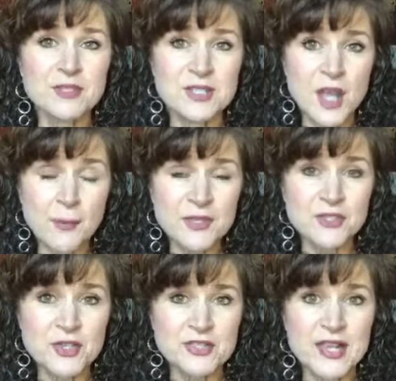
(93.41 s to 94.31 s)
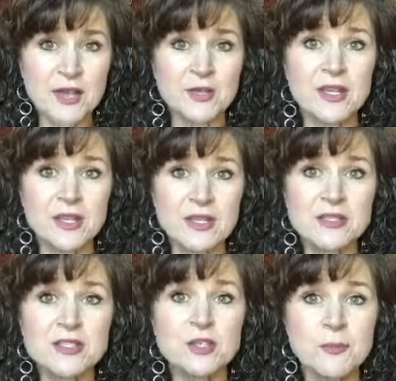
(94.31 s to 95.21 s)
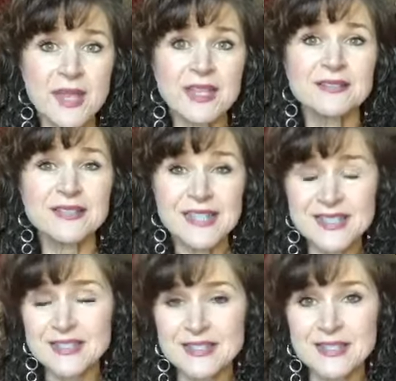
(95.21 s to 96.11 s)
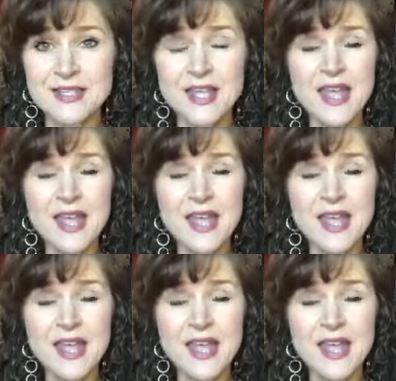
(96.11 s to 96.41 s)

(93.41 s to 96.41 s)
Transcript: to not be stressed out is to make lists.